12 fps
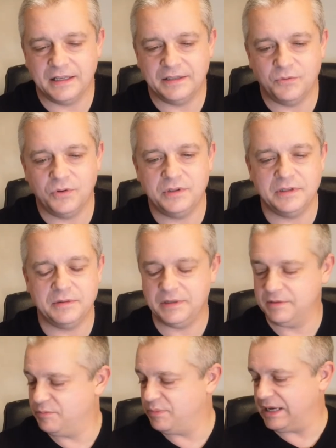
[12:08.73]
It wouldn't
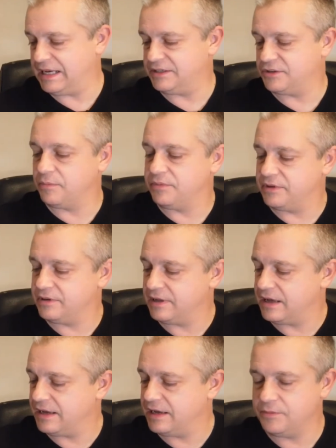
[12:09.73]
be something
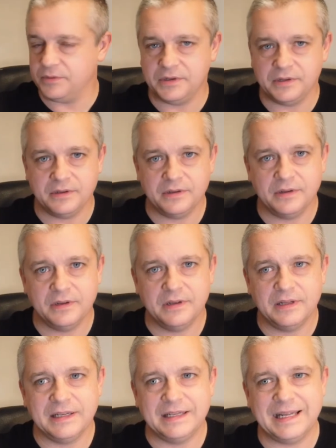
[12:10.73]
that I would
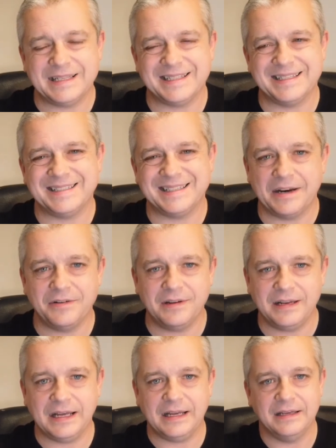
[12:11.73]

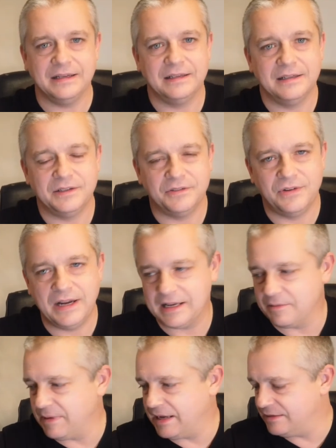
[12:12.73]
necessarily
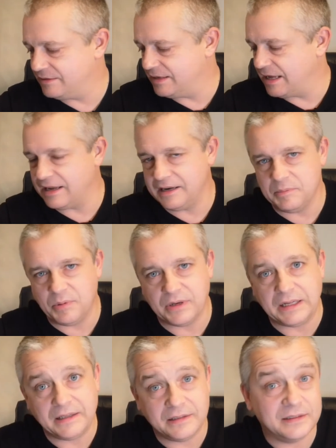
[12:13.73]
recommend to anybody